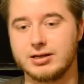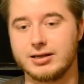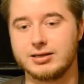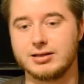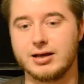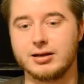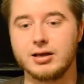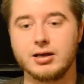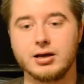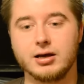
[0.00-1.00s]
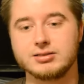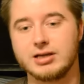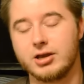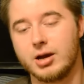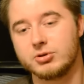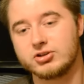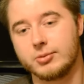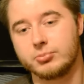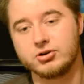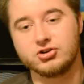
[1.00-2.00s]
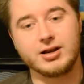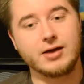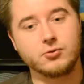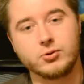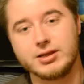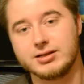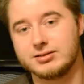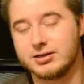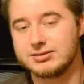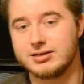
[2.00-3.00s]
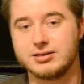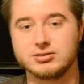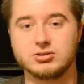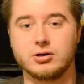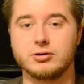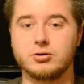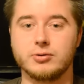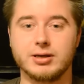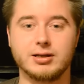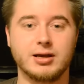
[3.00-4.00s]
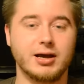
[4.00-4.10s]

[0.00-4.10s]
And I cannot tell you how much I appreciate everyone that does it and started doing it.